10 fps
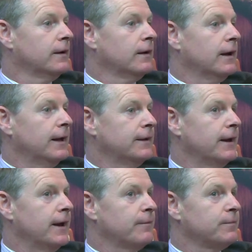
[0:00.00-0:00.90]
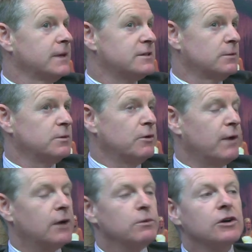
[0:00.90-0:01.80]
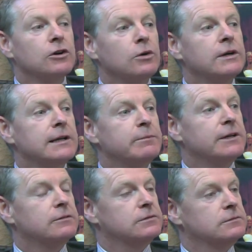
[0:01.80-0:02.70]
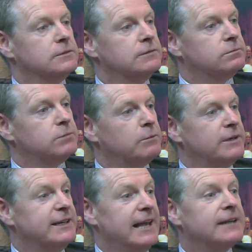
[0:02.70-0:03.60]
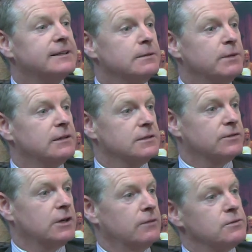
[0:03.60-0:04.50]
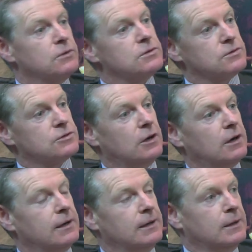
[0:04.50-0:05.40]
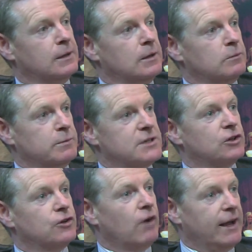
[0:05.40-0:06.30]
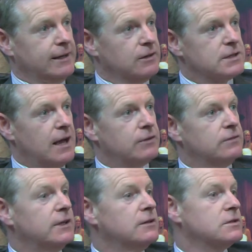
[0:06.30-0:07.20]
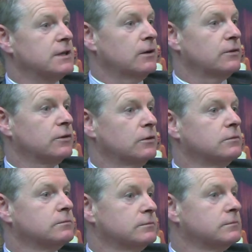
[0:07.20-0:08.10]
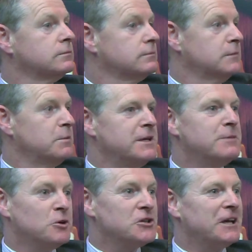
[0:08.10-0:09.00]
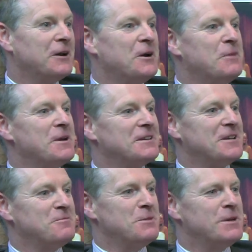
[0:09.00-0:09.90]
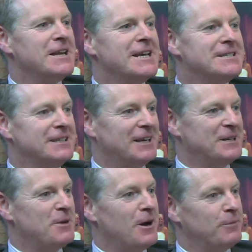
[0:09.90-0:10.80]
And it's something we reckon we could grow a little bit of. We've probably neglected it a bit because photography is going so strong. But my son Ryan looks after the videos now, so maybe he'll push that on a bit because I've been a bit lazy in that department.